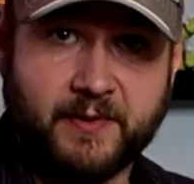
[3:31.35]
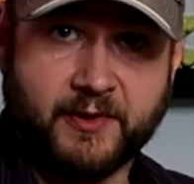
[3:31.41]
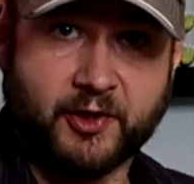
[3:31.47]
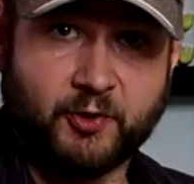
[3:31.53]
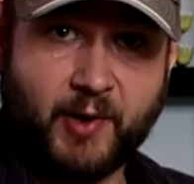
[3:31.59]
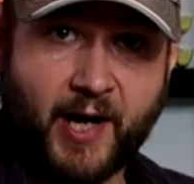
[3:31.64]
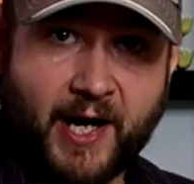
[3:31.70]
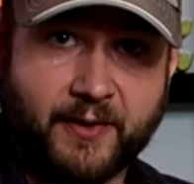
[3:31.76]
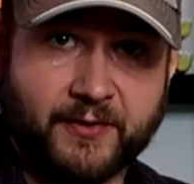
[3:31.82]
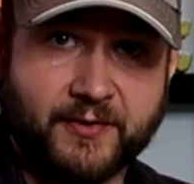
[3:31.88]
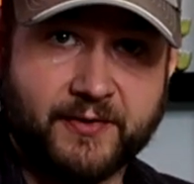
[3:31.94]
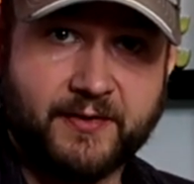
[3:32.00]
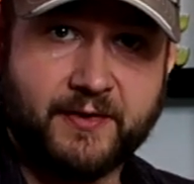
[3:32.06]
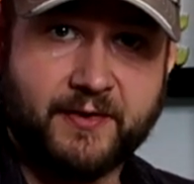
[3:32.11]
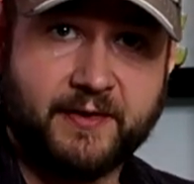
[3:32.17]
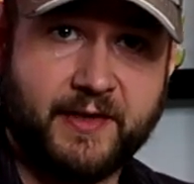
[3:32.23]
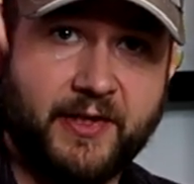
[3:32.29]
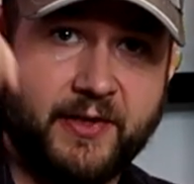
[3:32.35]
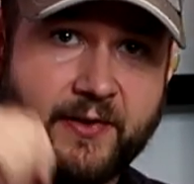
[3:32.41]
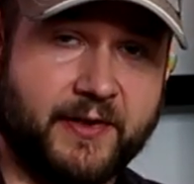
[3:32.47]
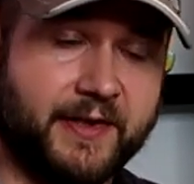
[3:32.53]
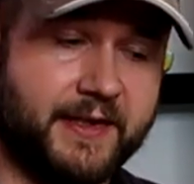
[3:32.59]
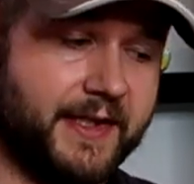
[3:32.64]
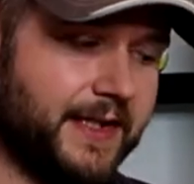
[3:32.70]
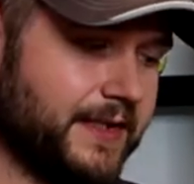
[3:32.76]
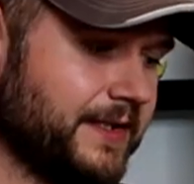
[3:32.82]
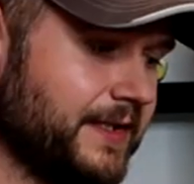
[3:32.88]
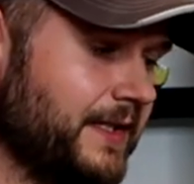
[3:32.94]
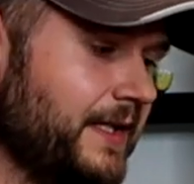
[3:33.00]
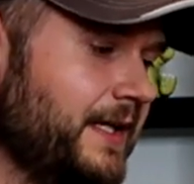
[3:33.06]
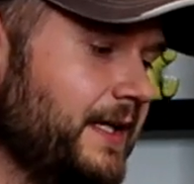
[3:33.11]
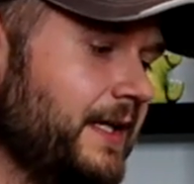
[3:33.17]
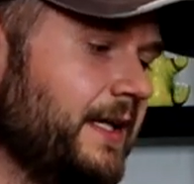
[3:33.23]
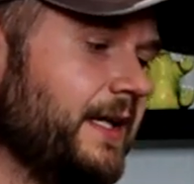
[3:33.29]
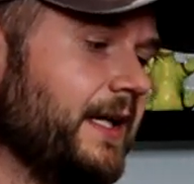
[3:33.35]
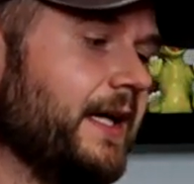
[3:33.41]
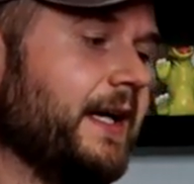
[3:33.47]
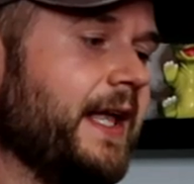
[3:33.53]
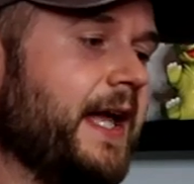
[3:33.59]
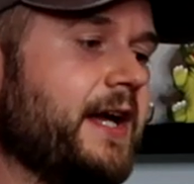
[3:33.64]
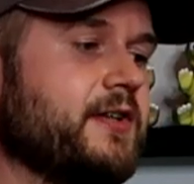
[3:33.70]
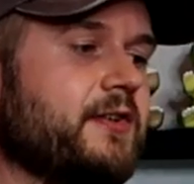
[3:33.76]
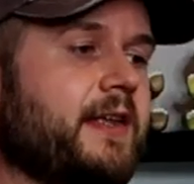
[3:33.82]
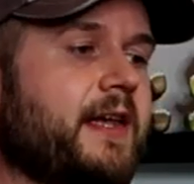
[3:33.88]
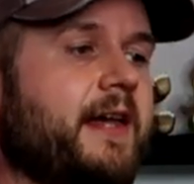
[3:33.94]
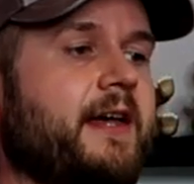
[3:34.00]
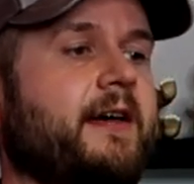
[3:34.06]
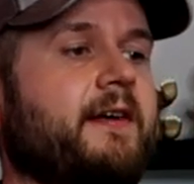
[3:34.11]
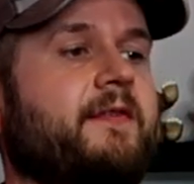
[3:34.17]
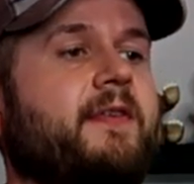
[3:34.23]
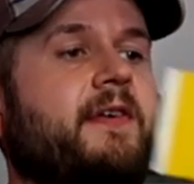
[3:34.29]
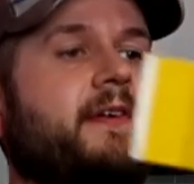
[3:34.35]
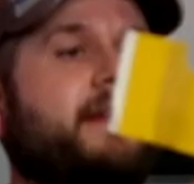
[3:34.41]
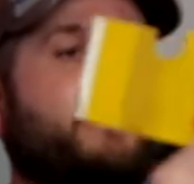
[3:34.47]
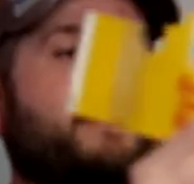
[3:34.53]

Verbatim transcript: The crowns that you can get. And I actually have